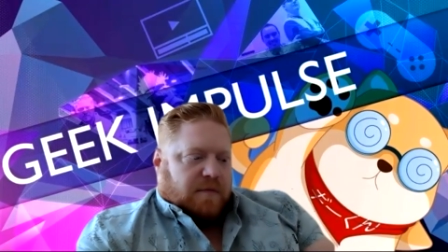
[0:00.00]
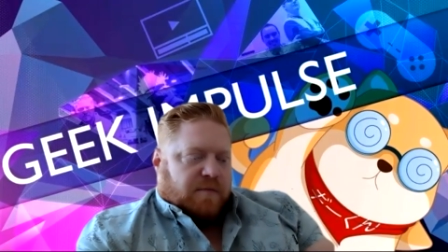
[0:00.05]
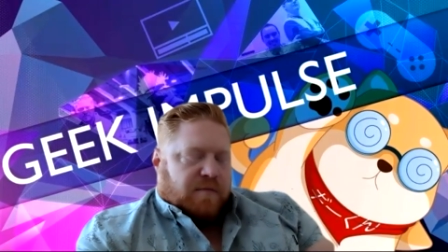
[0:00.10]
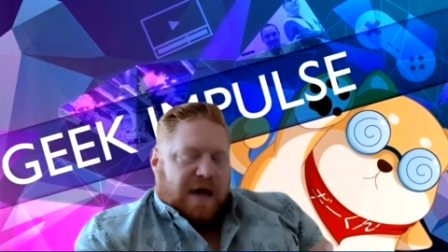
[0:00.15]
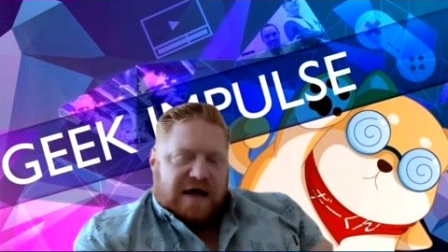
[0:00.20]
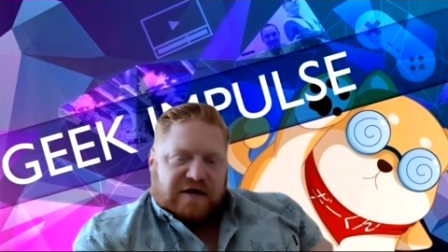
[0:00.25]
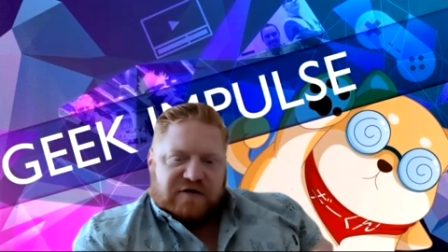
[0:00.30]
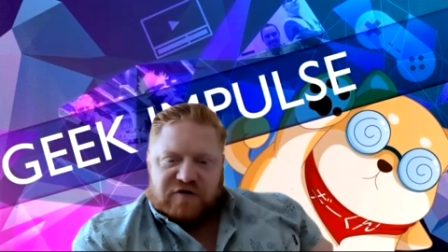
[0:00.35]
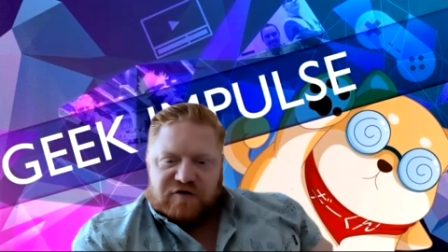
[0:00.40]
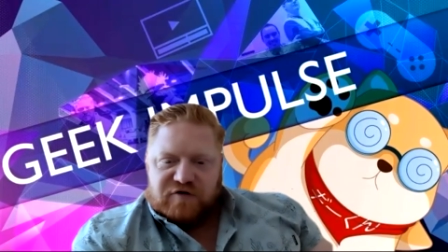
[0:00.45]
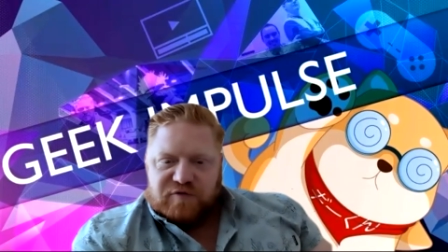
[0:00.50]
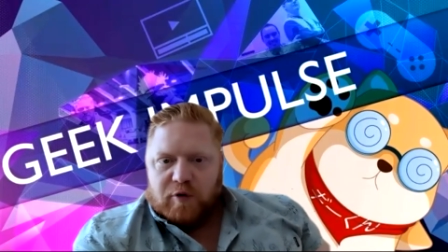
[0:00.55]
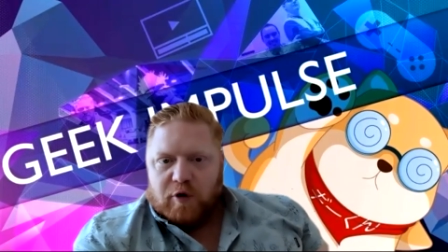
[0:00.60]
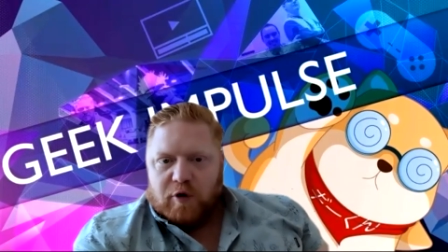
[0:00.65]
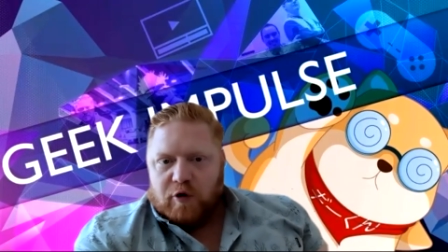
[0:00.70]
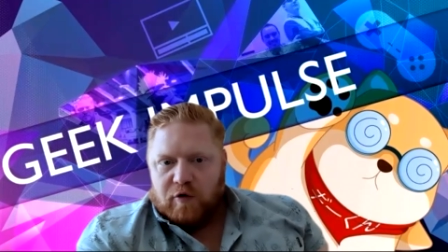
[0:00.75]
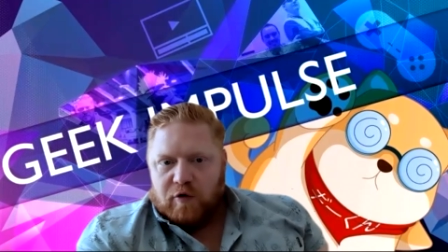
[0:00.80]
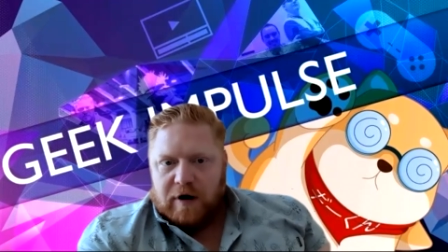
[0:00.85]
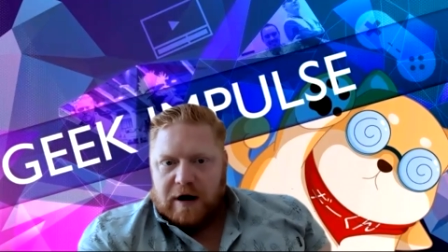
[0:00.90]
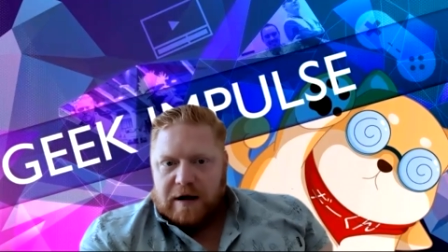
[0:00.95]
master's
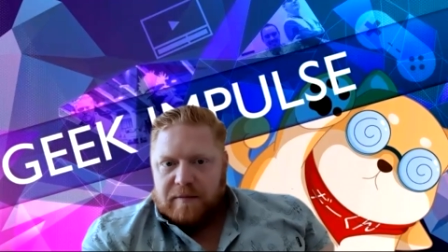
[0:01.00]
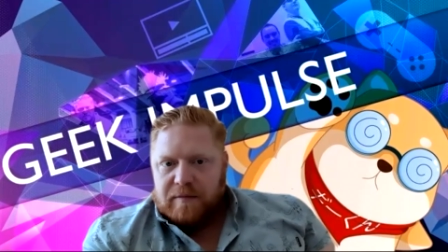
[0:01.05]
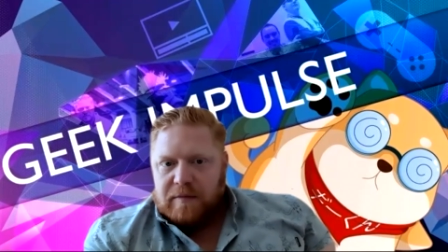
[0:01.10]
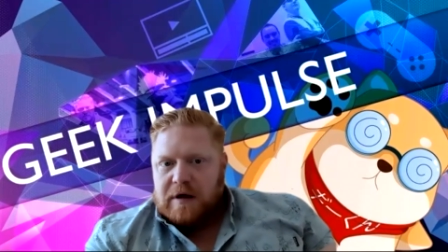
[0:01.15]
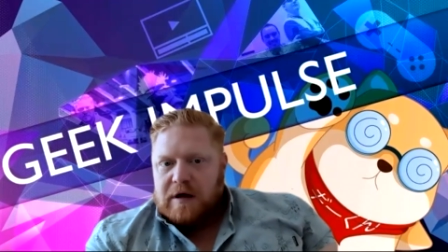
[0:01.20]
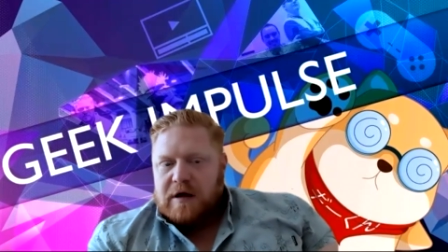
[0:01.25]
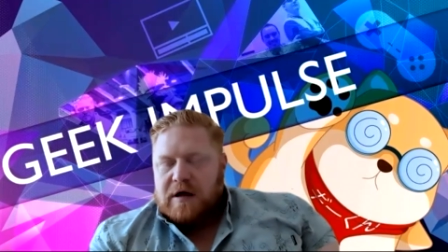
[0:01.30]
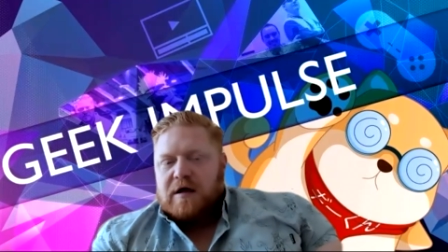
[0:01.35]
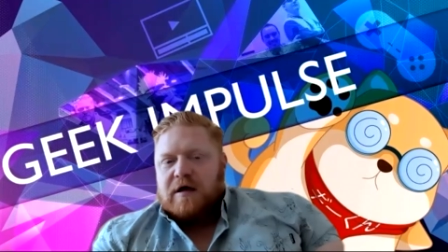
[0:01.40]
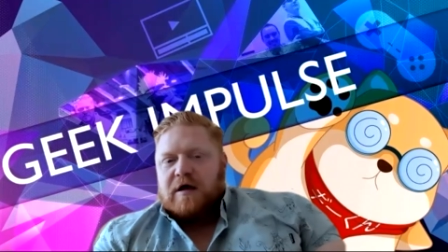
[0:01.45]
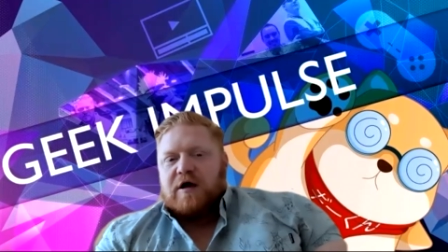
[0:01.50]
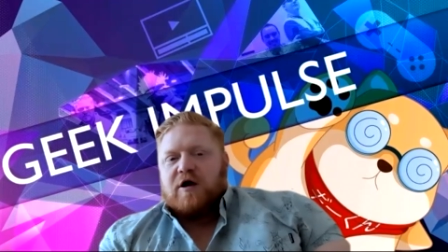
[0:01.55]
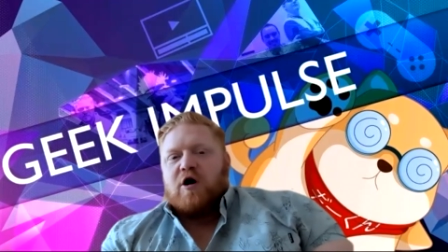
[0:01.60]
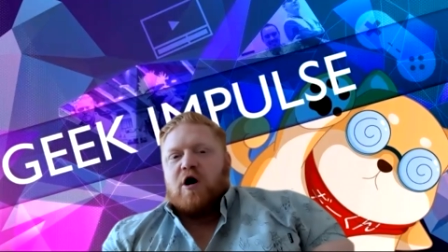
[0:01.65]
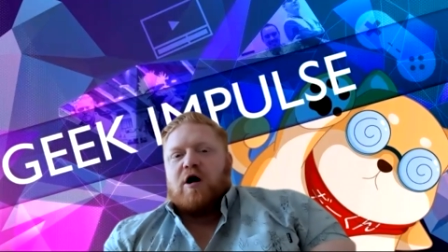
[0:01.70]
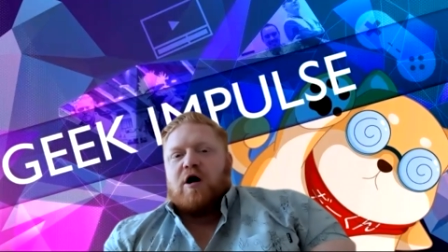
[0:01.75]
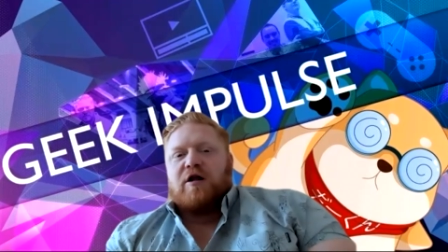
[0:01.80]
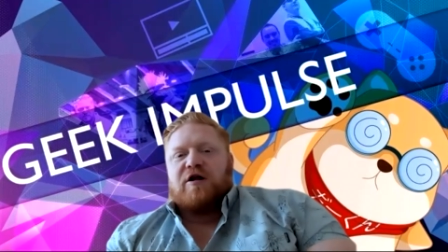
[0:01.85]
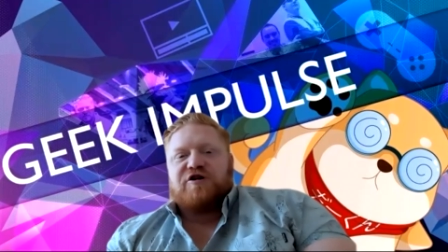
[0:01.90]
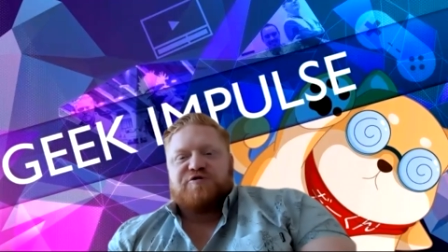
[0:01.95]
program in
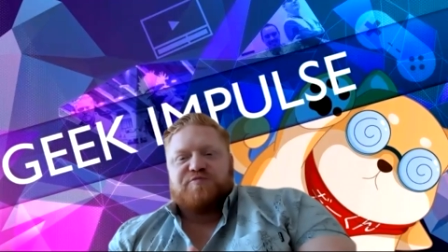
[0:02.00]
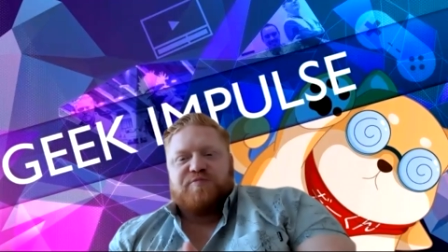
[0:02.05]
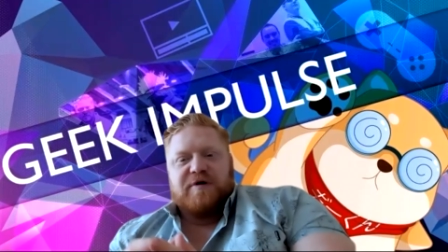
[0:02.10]
college,